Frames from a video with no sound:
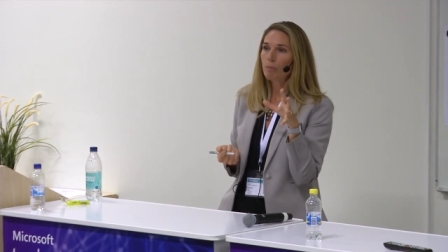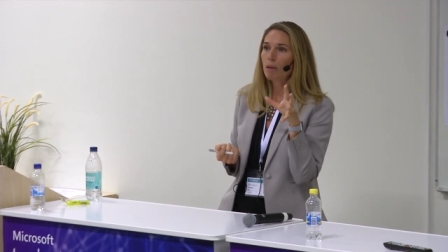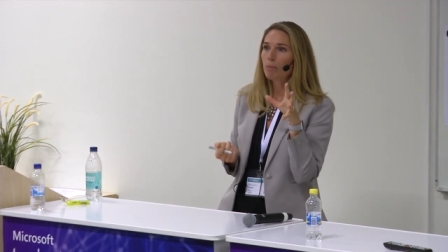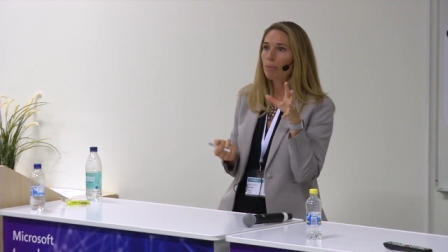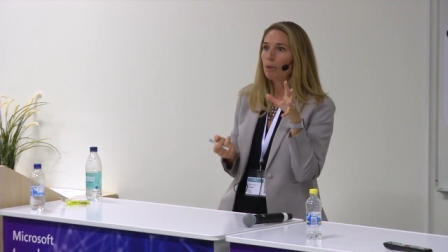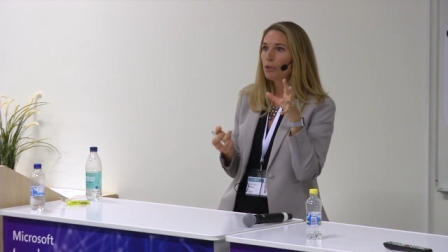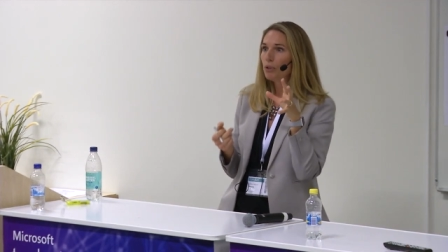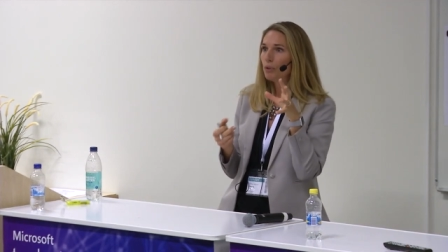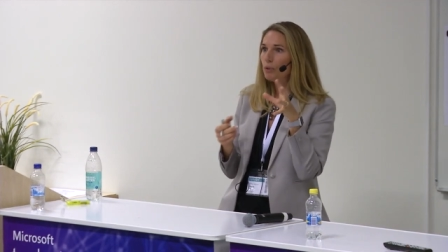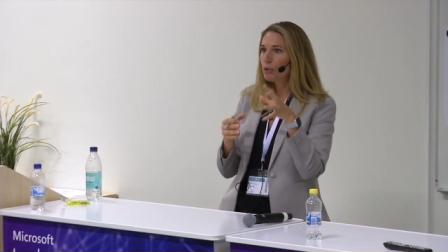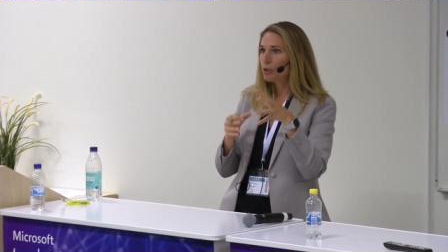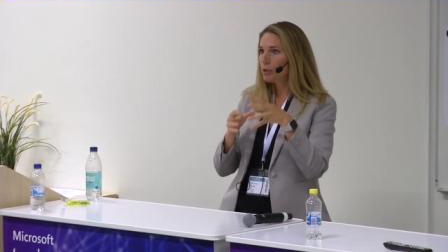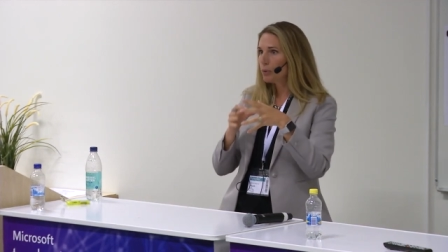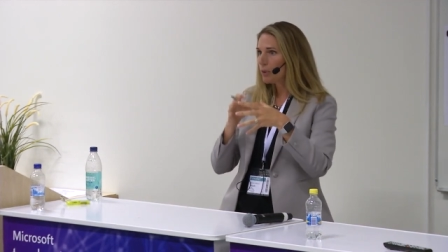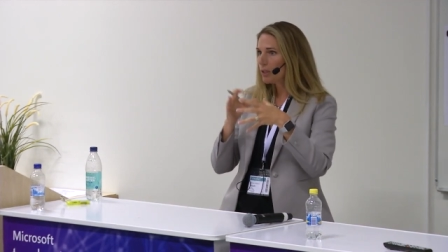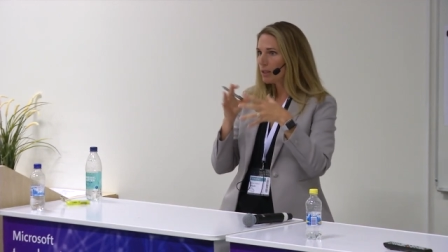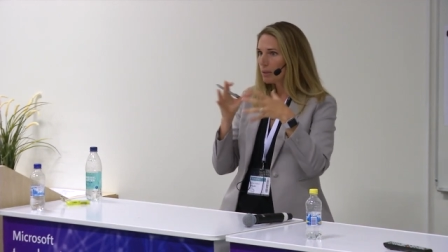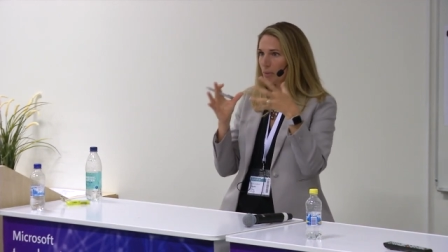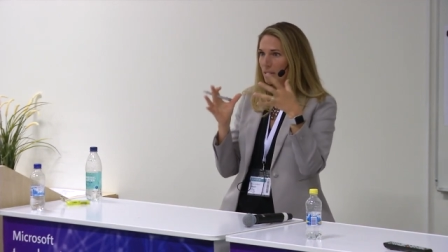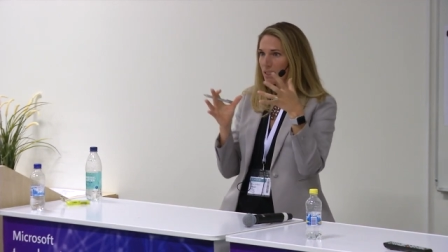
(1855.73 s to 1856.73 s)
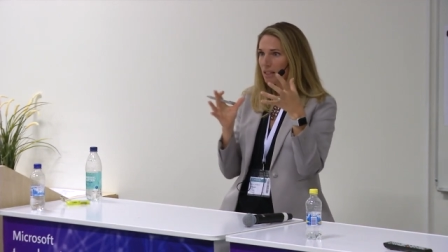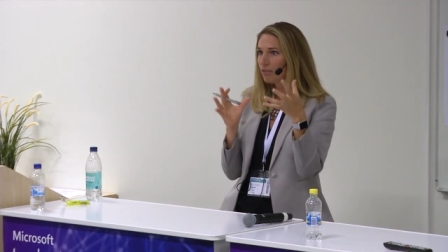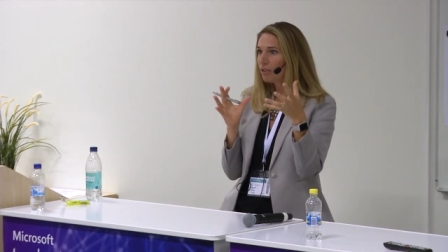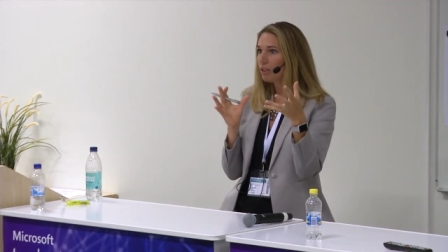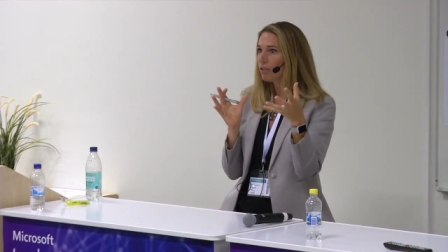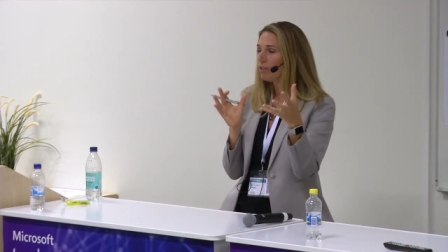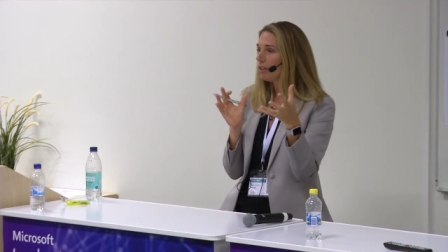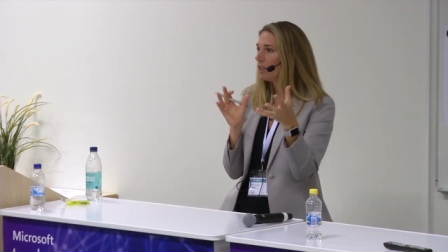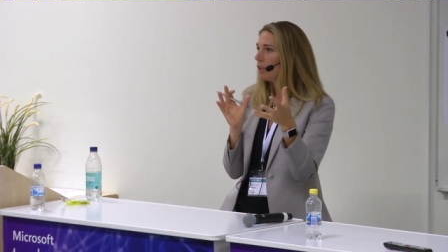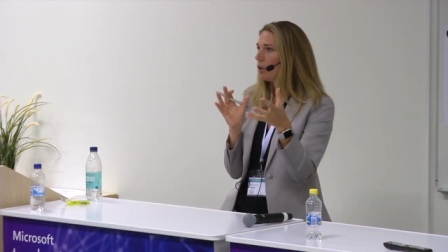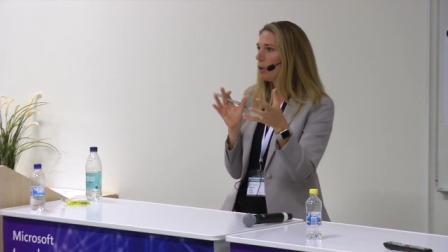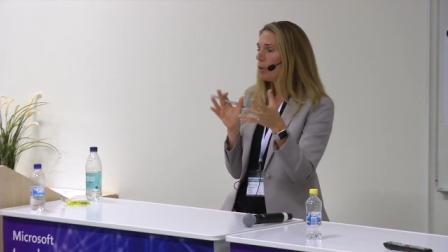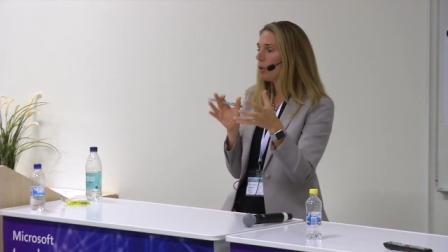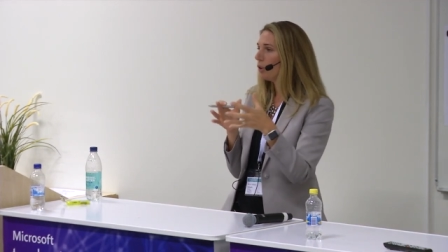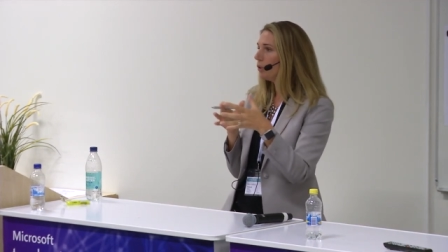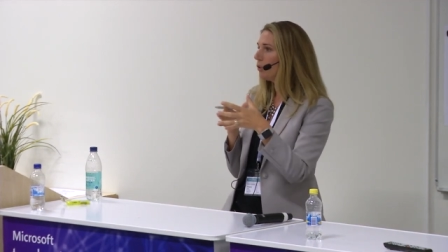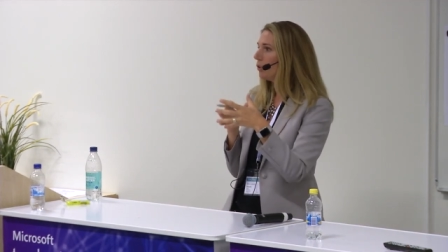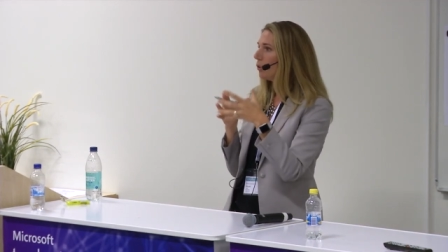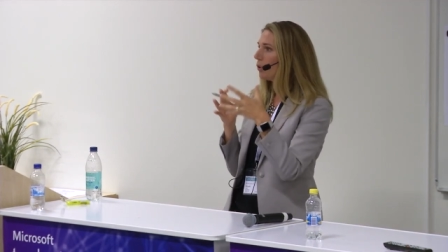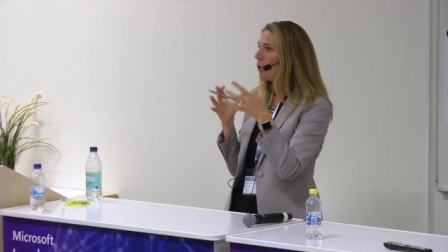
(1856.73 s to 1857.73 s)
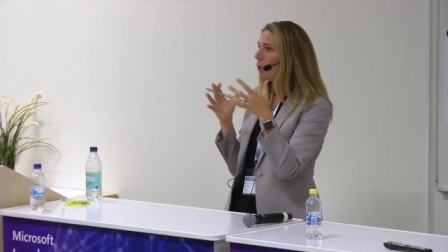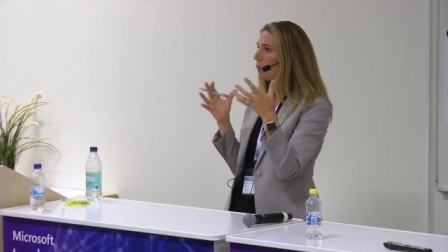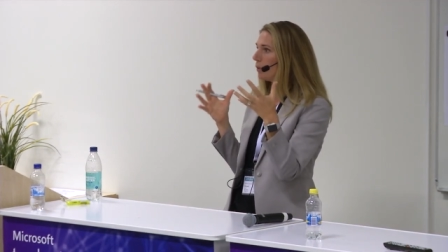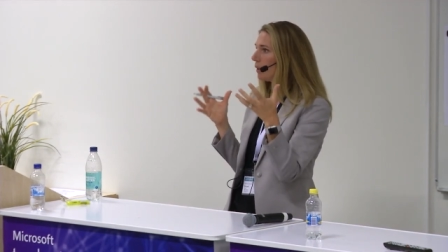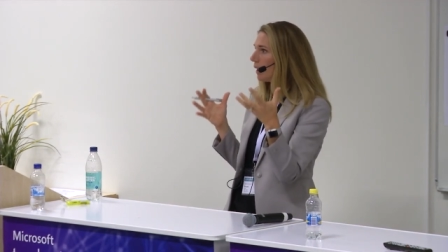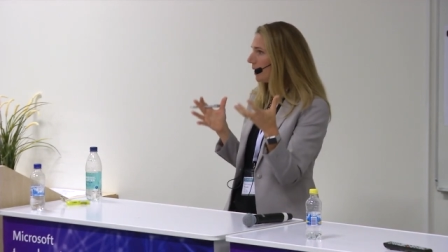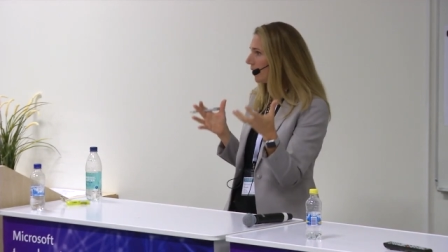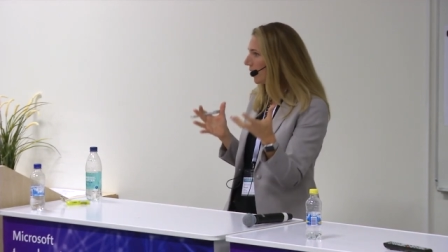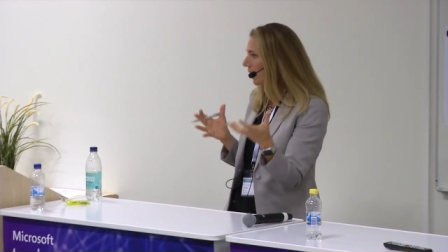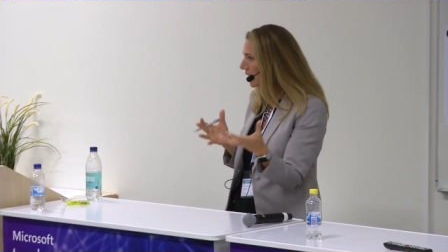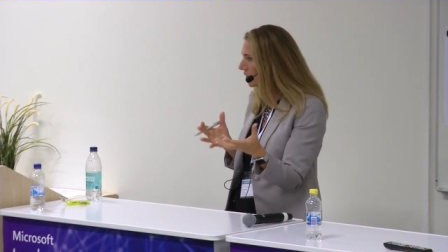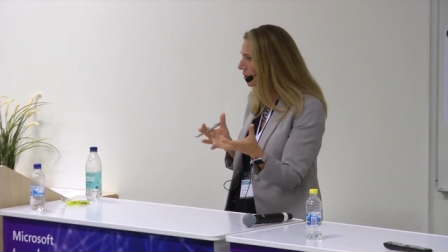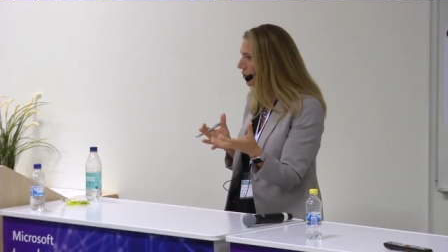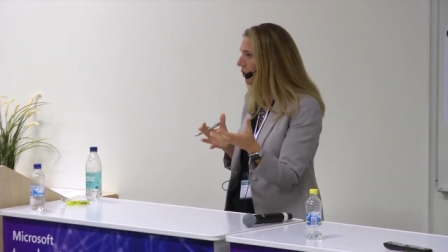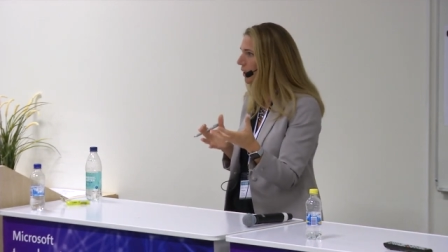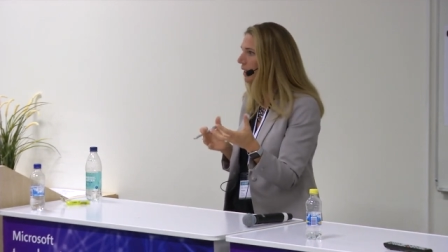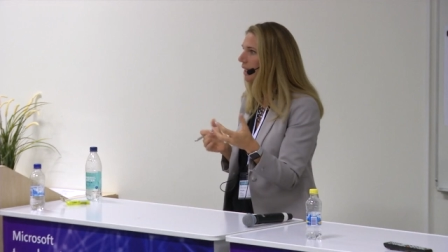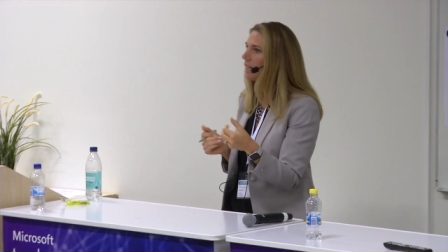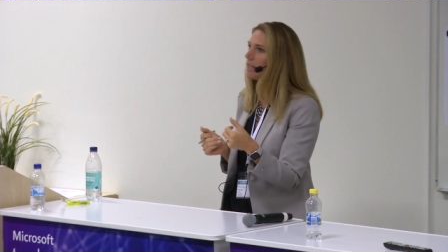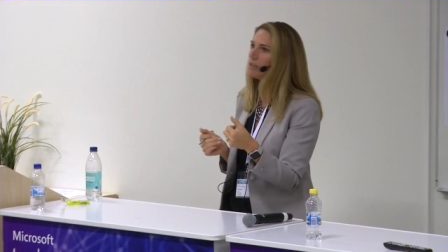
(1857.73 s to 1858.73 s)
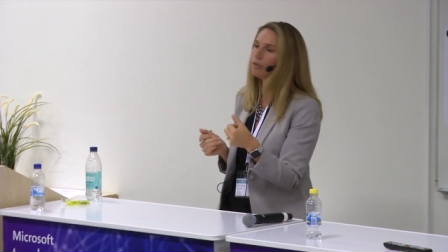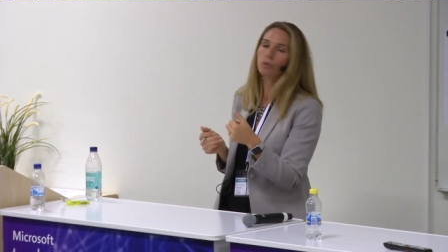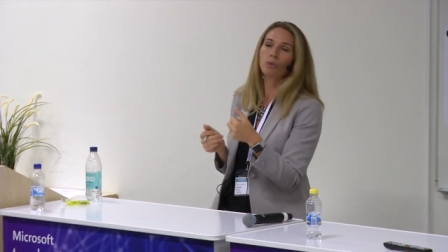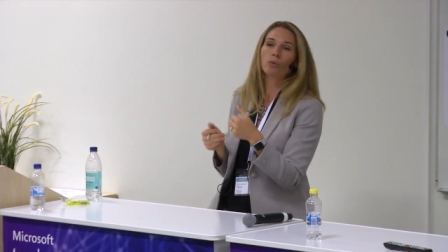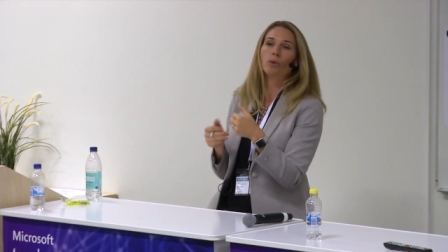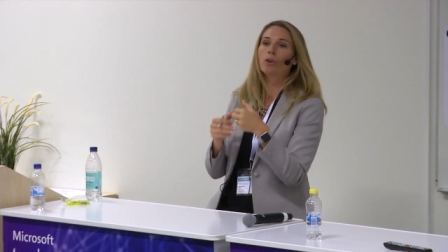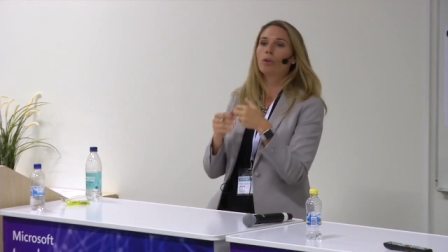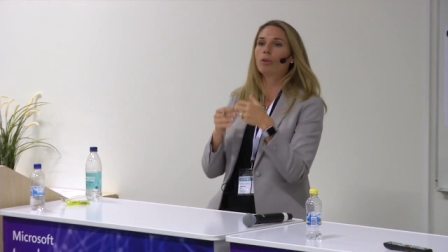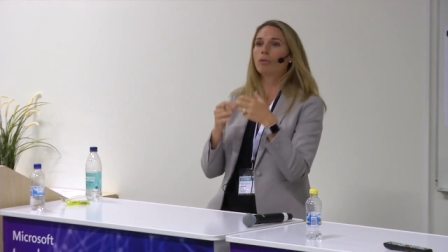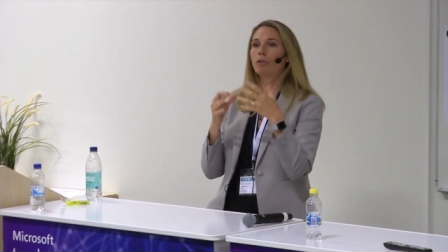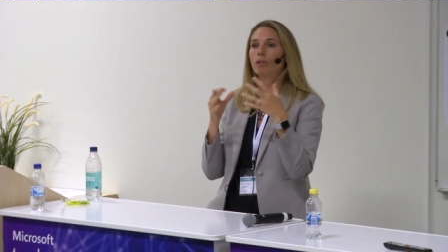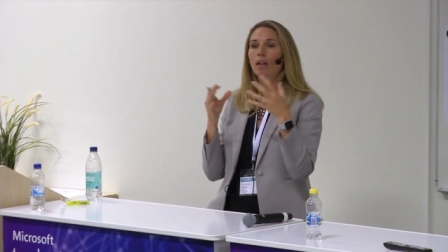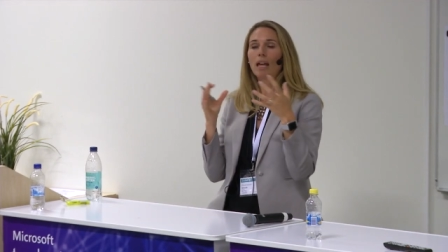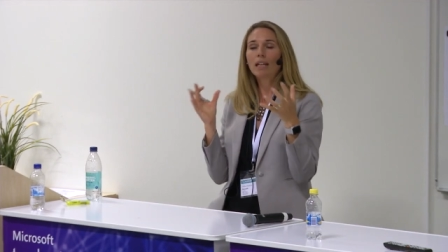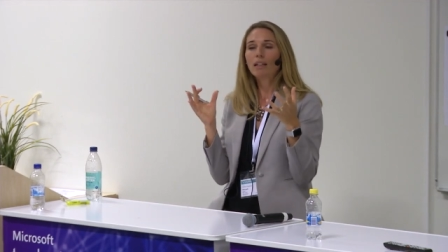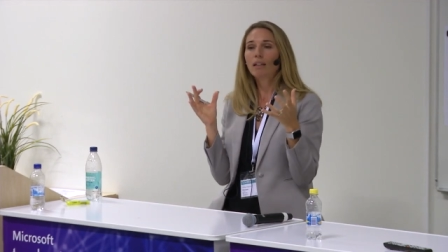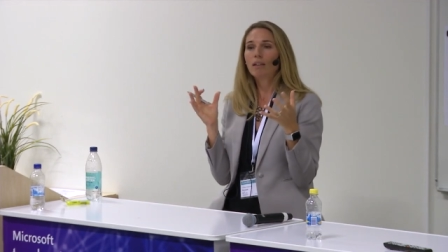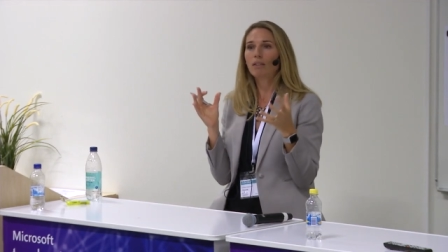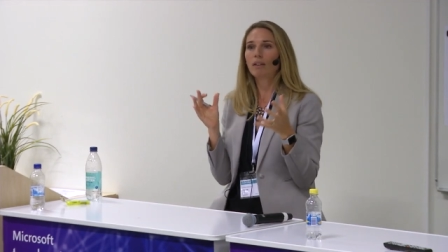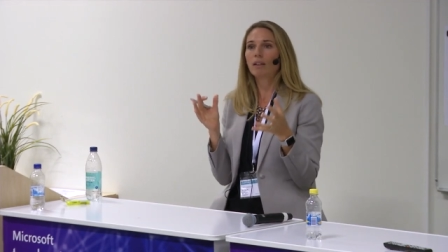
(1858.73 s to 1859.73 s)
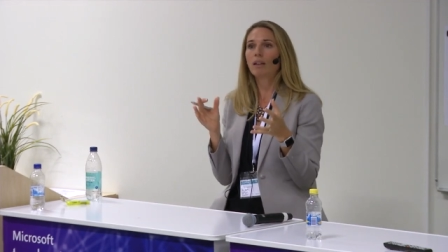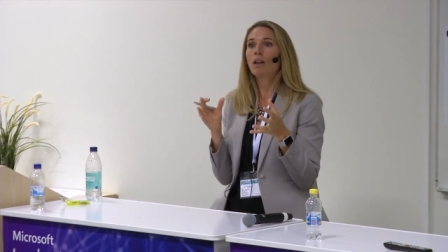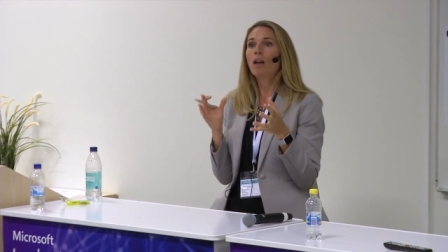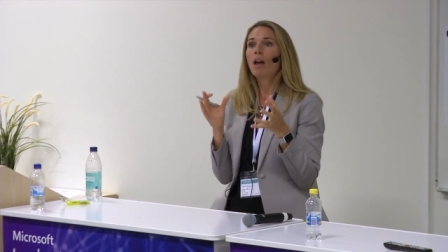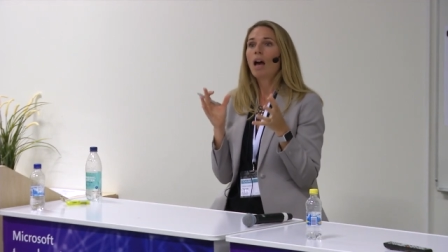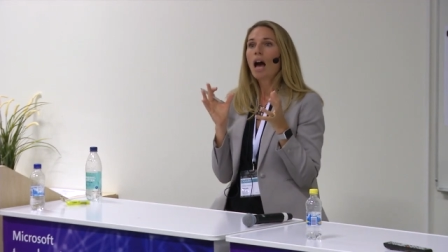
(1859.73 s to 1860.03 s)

Maybe you do a specific video on your own, like intranet or on anything.